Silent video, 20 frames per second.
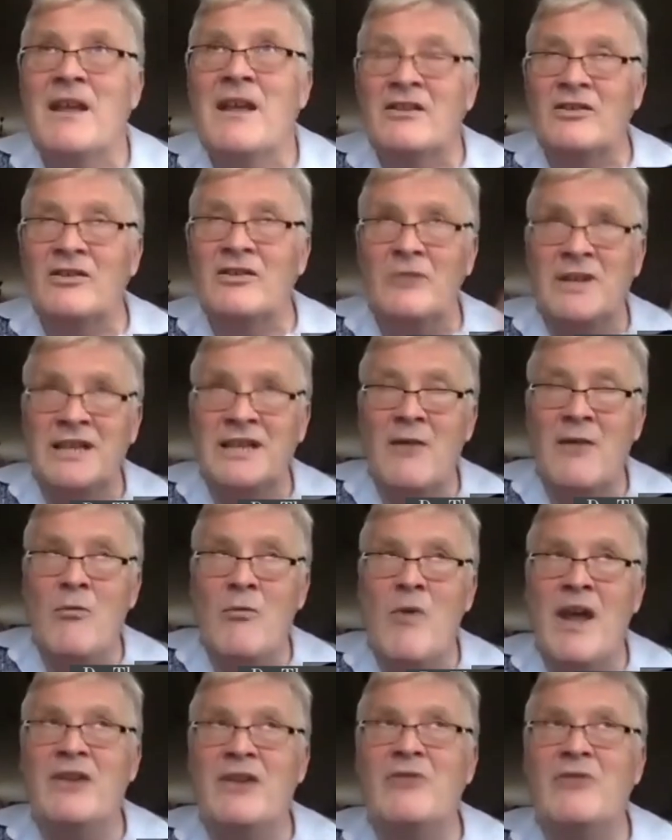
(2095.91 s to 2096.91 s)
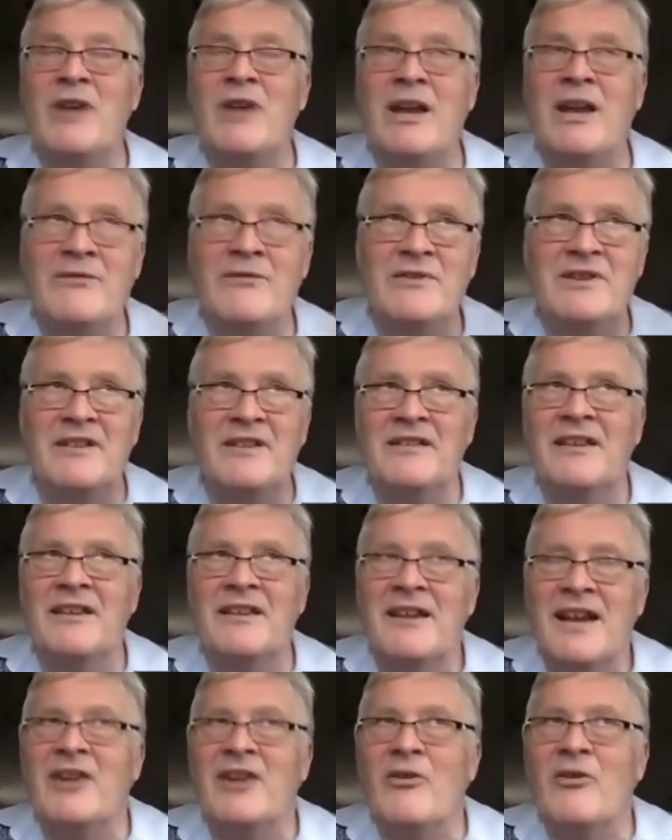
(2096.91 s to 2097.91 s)
So in a way, you have this
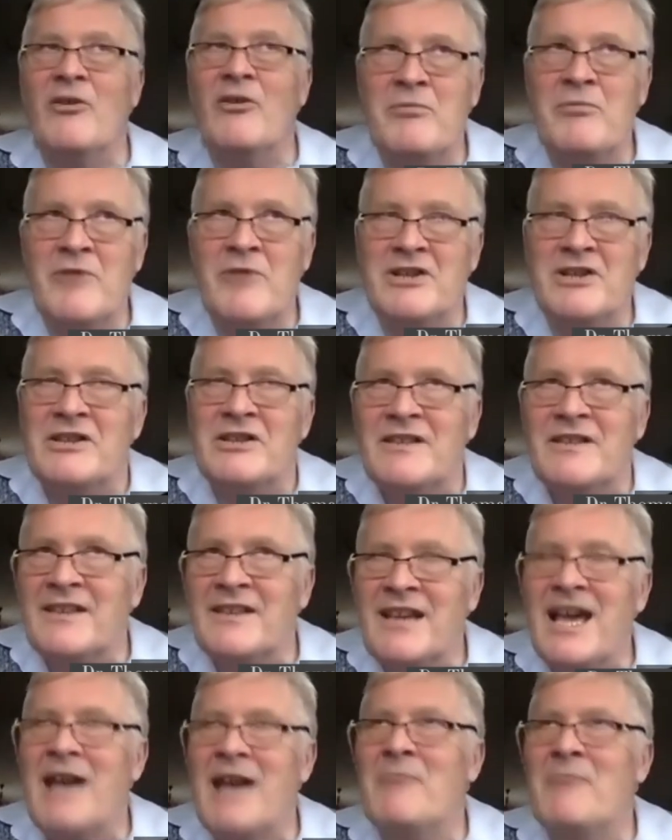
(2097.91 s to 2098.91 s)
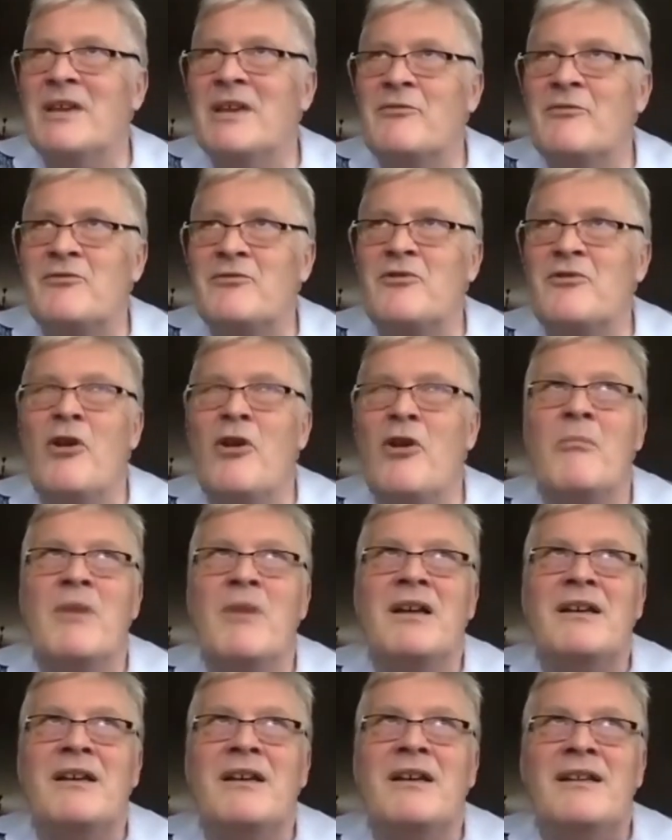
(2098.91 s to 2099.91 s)
kind of prejudice coming from
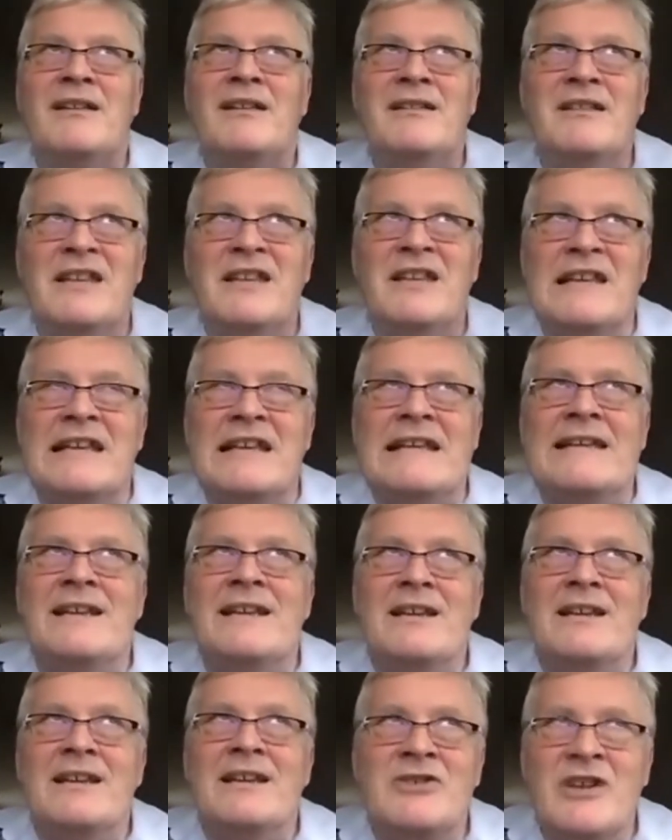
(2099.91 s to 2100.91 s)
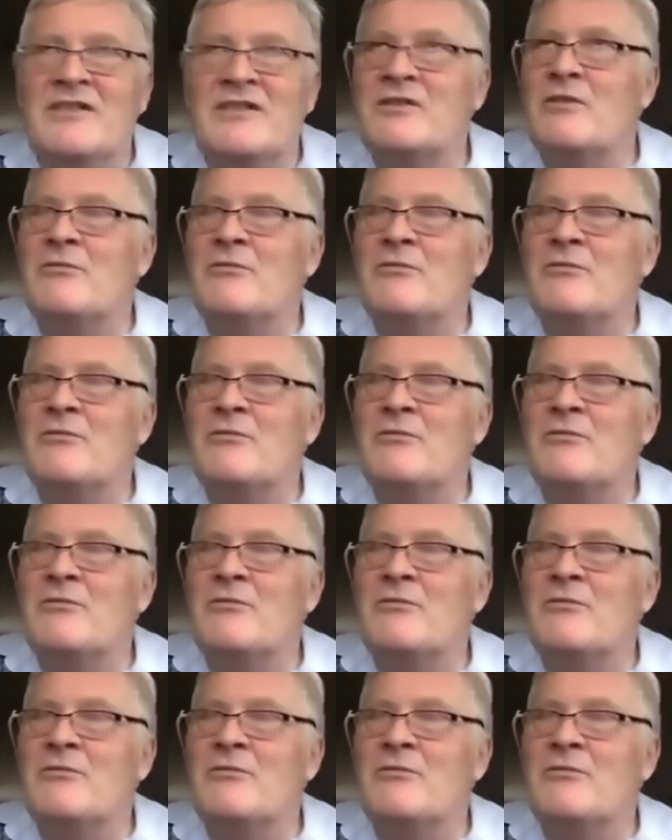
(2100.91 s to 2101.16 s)
the chest